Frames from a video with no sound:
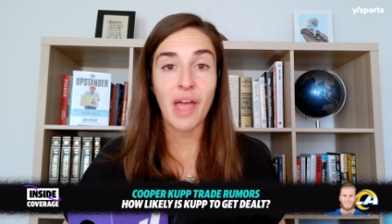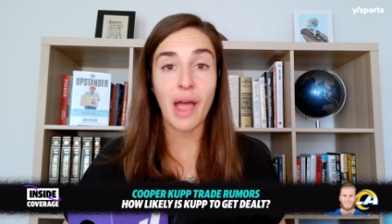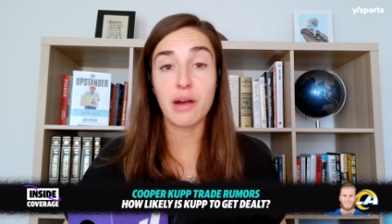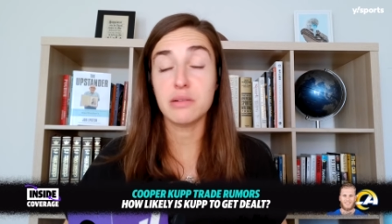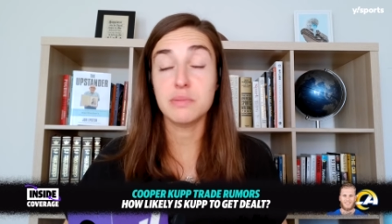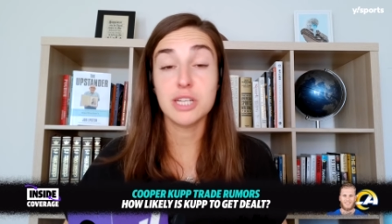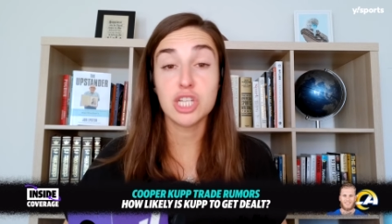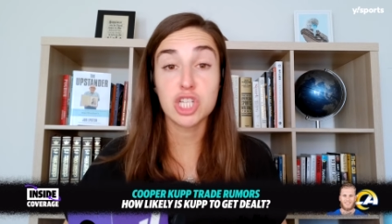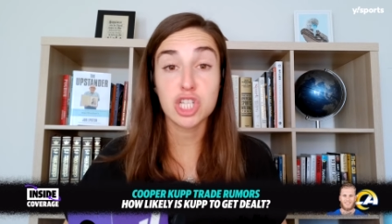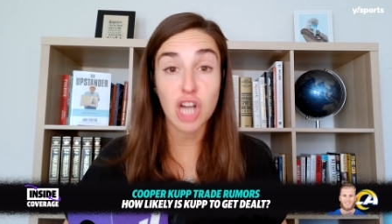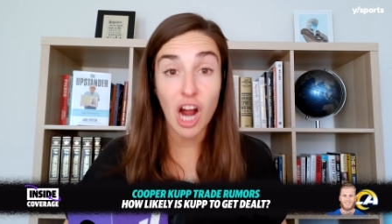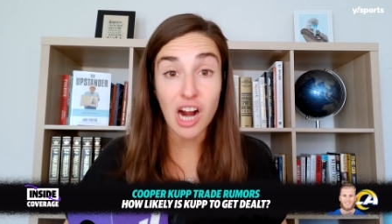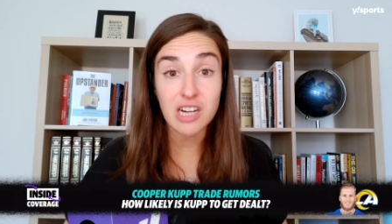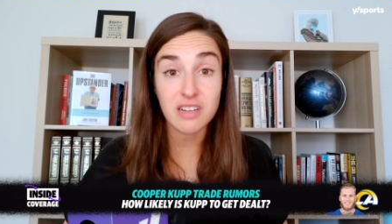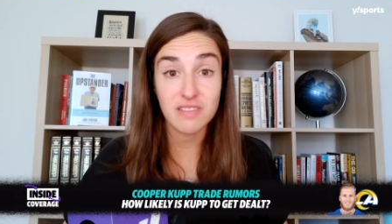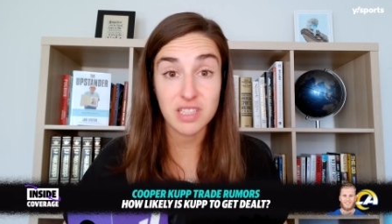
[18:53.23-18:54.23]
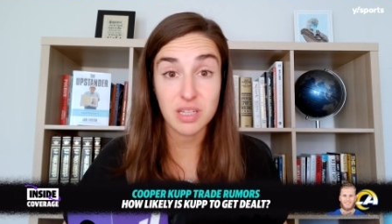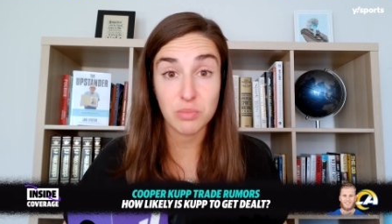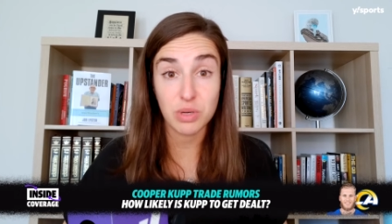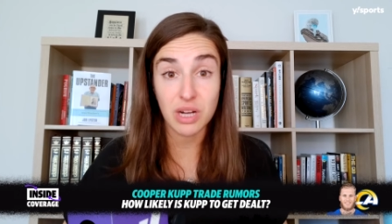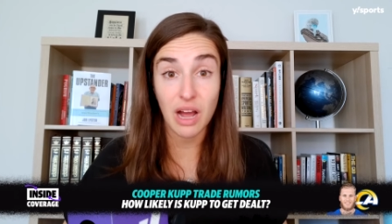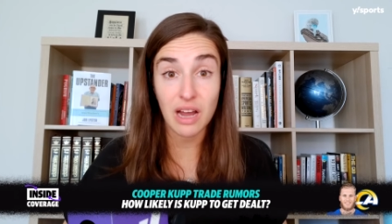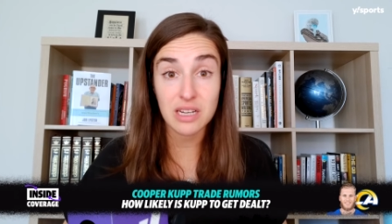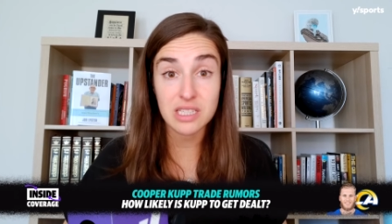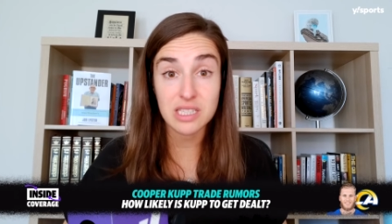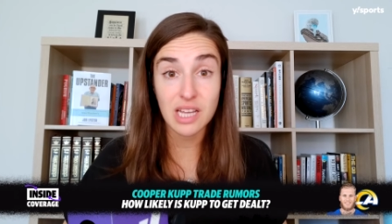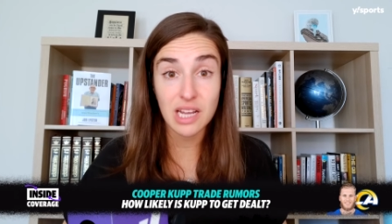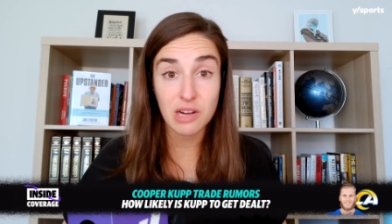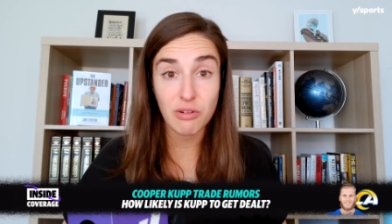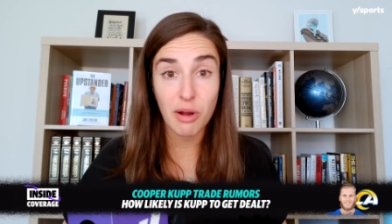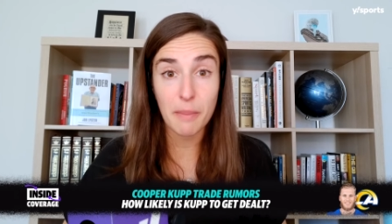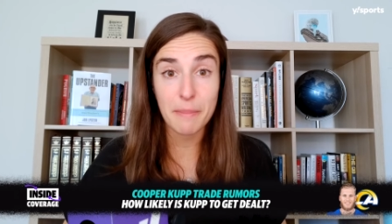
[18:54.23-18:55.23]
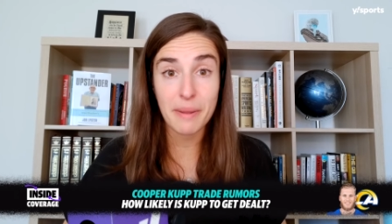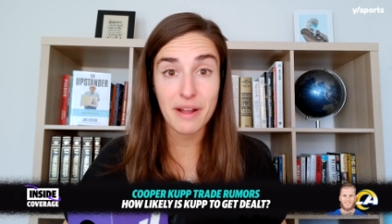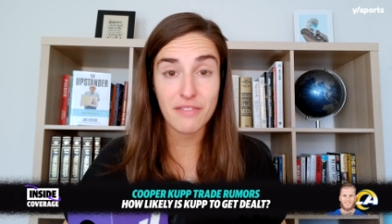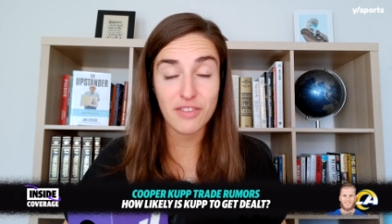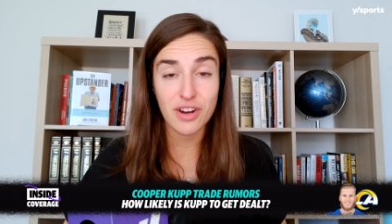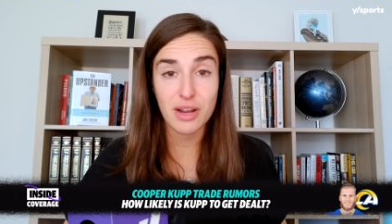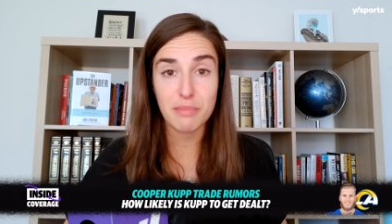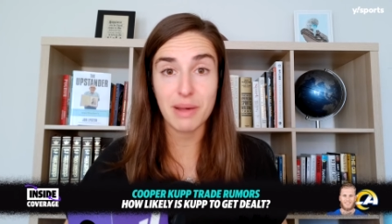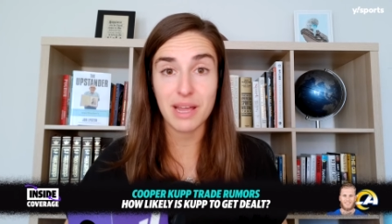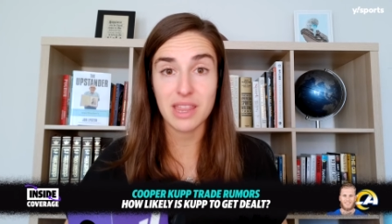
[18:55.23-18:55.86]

I would be shocked if someone got a second-round pick for him.